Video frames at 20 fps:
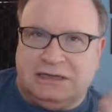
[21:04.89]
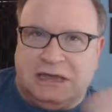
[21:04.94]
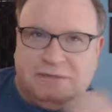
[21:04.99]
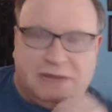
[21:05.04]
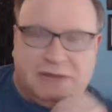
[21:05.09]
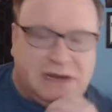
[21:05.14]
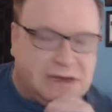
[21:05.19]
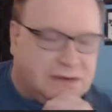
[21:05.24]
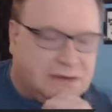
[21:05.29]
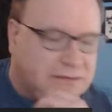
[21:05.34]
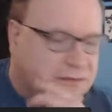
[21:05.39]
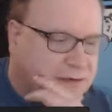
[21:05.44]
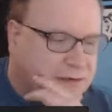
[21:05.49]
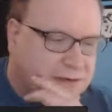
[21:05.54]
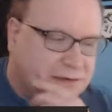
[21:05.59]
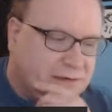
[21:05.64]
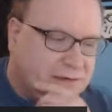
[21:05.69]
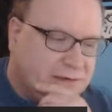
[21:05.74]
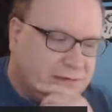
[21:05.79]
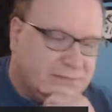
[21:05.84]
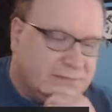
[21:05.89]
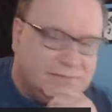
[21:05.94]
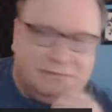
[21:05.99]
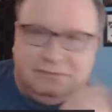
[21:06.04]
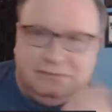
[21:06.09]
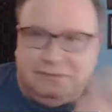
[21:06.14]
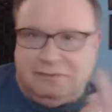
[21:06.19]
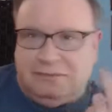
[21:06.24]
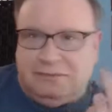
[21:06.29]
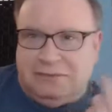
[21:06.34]
I mean,
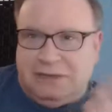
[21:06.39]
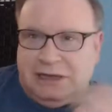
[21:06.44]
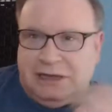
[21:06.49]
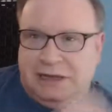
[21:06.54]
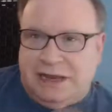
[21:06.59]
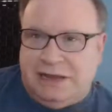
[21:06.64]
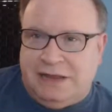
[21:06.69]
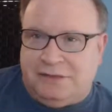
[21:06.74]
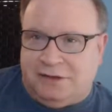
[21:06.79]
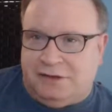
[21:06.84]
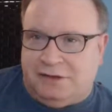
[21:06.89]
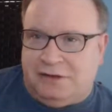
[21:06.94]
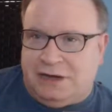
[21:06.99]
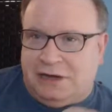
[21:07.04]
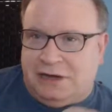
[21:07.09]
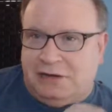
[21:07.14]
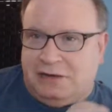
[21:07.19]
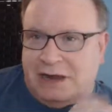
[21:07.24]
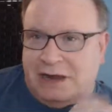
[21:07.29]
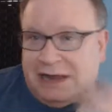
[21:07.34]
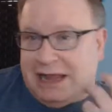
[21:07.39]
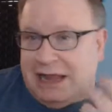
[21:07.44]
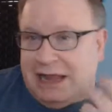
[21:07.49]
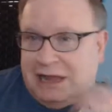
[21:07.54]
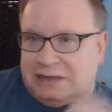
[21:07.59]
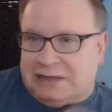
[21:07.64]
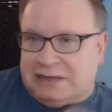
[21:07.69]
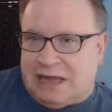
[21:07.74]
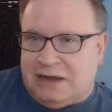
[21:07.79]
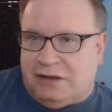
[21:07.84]
either, I
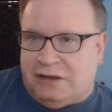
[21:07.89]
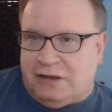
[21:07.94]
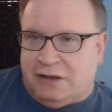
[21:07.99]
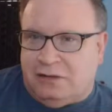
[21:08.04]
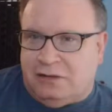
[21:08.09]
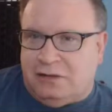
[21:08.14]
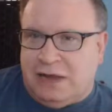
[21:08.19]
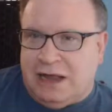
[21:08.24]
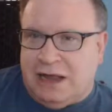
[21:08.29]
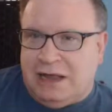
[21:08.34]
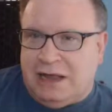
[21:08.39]
guess, I don't know.